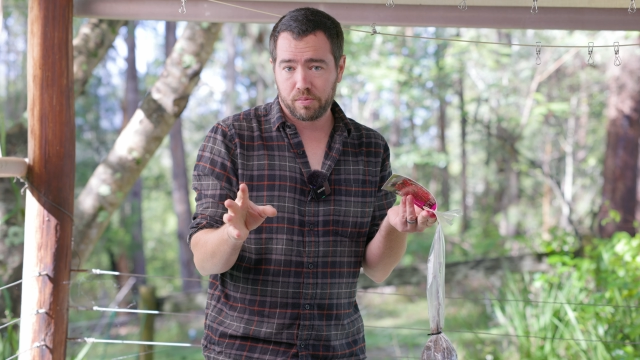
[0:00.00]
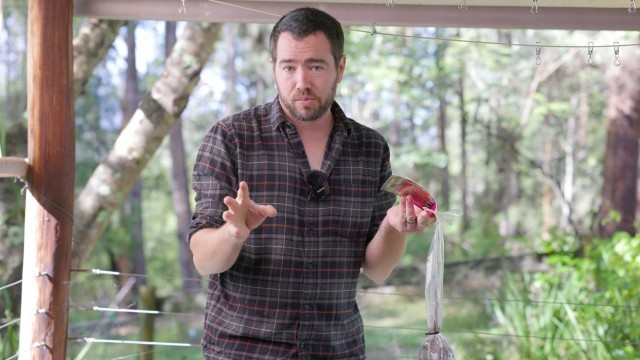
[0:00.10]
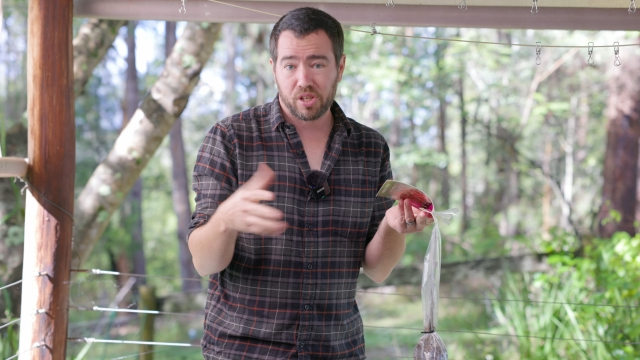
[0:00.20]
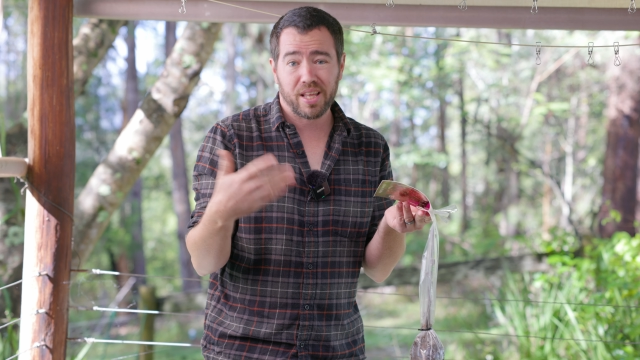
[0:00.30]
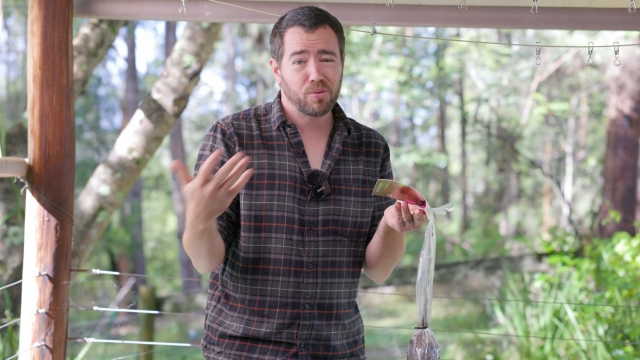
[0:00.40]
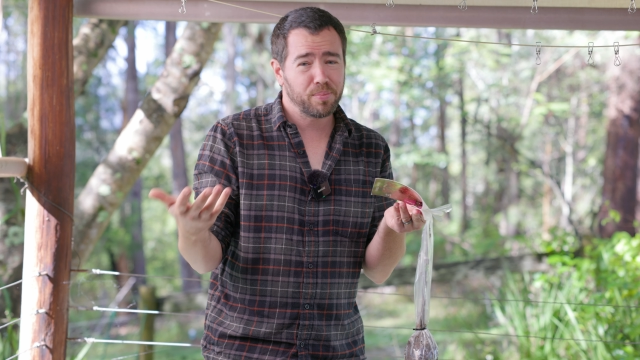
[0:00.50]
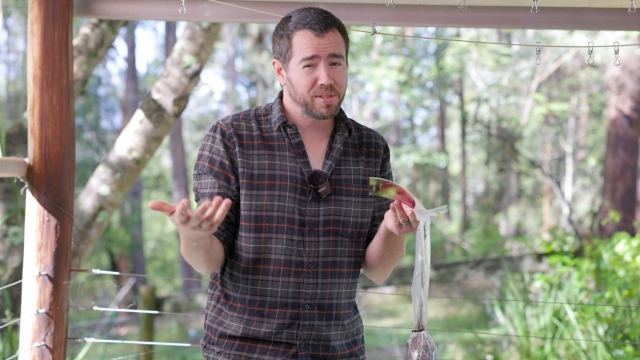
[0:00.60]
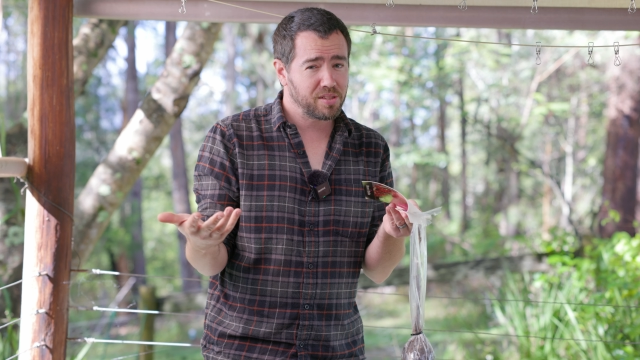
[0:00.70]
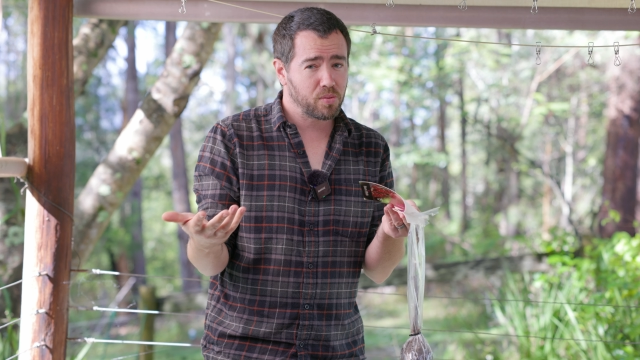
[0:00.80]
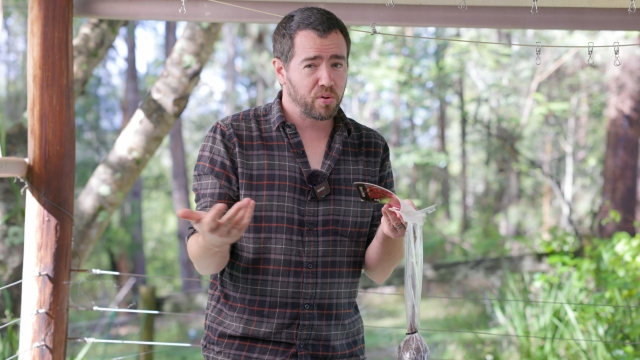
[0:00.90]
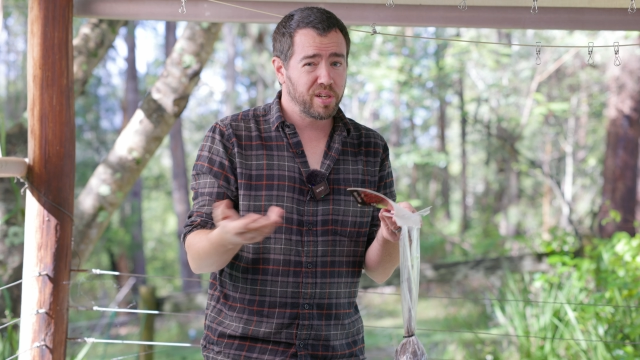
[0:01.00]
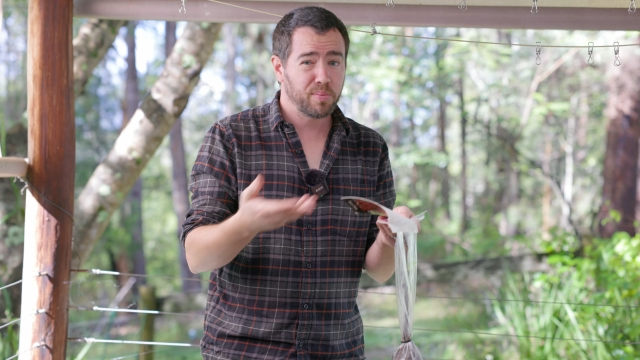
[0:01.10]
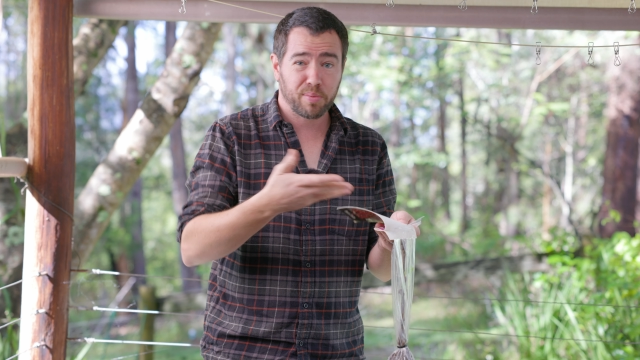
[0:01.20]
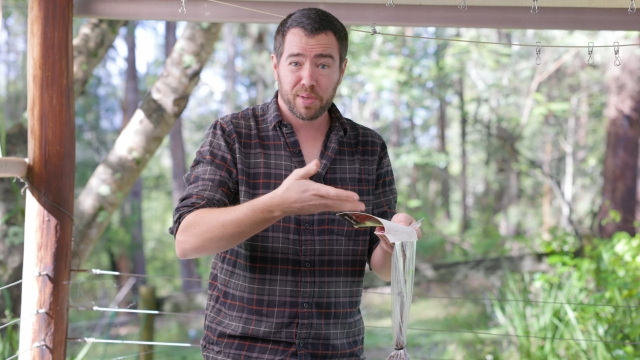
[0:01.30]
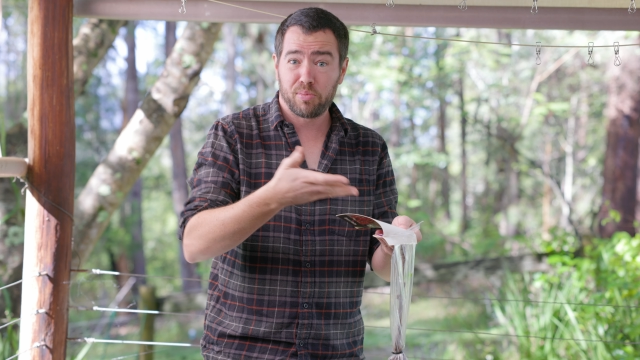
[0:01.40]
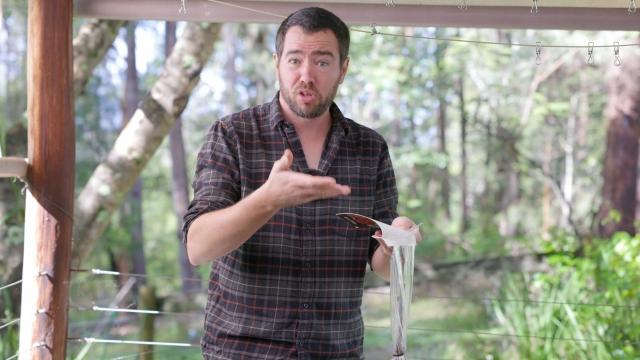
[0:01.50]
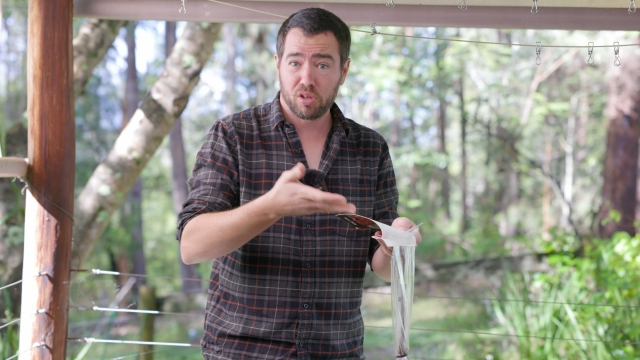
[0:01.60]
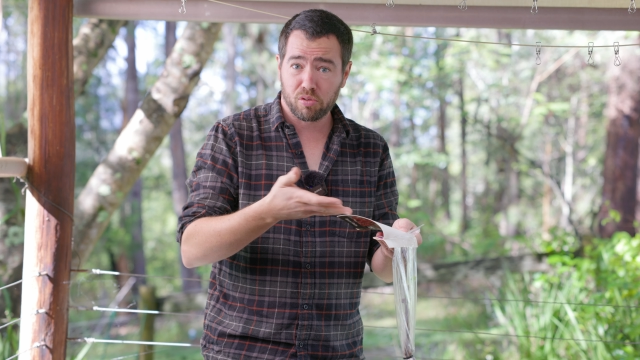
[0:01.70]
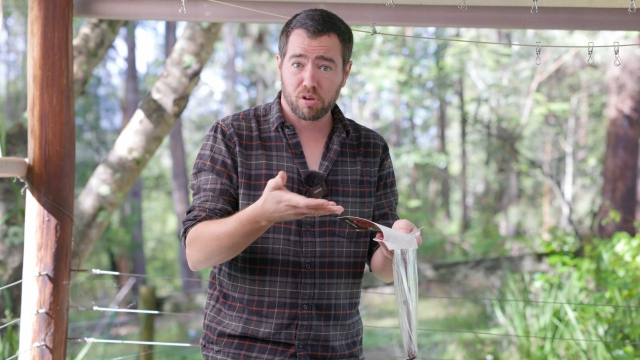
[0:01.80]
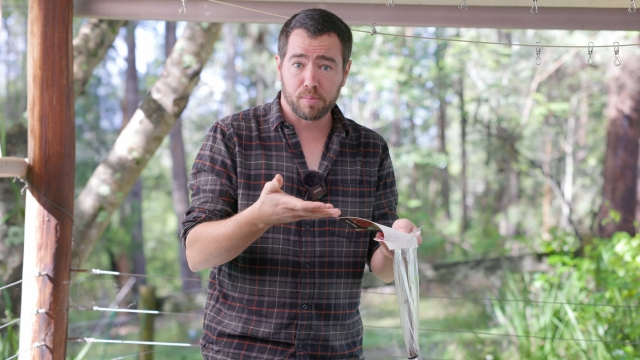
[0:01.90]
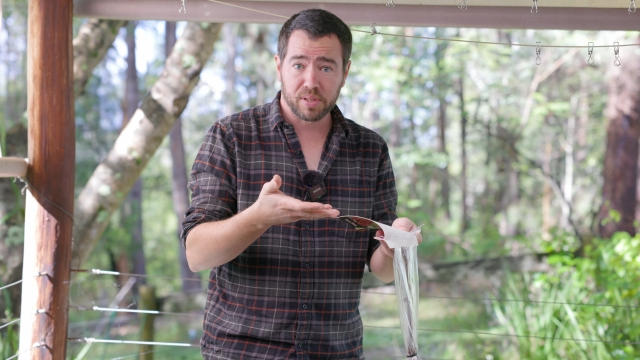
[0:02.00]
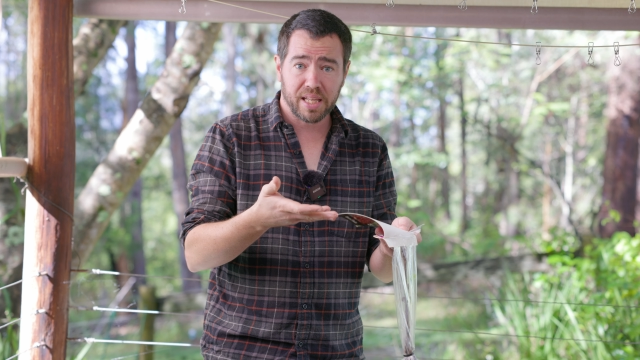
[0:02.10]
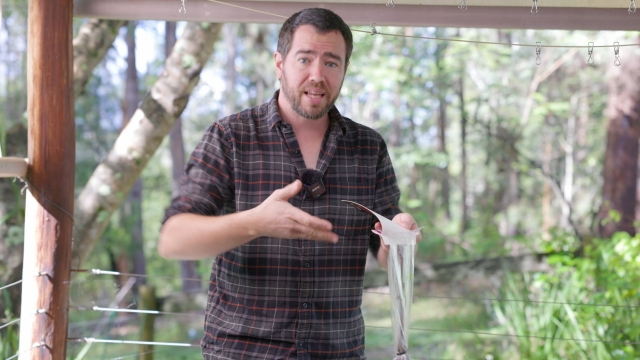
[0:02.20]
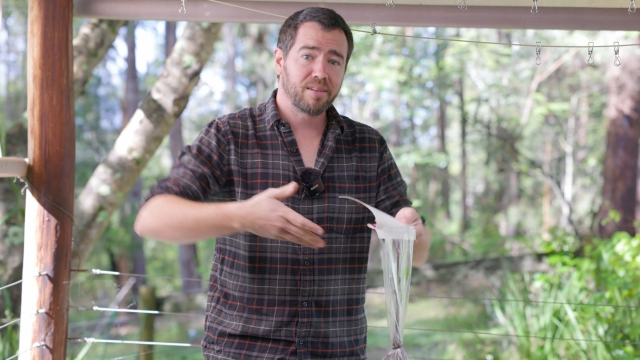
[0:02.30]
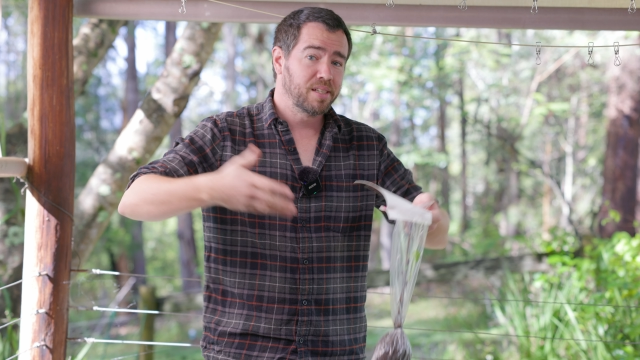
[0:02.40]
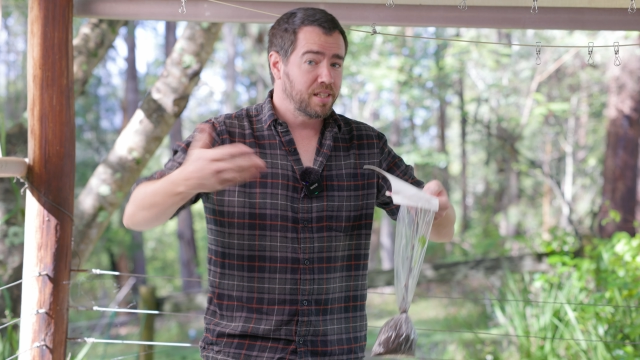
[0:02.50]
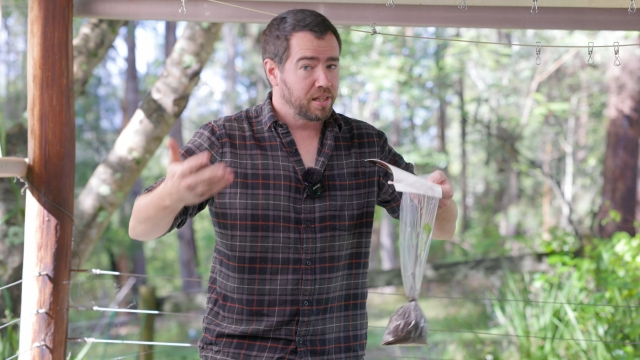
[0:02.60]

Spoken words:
So that would be disappointing, but maybe you can grow the plant.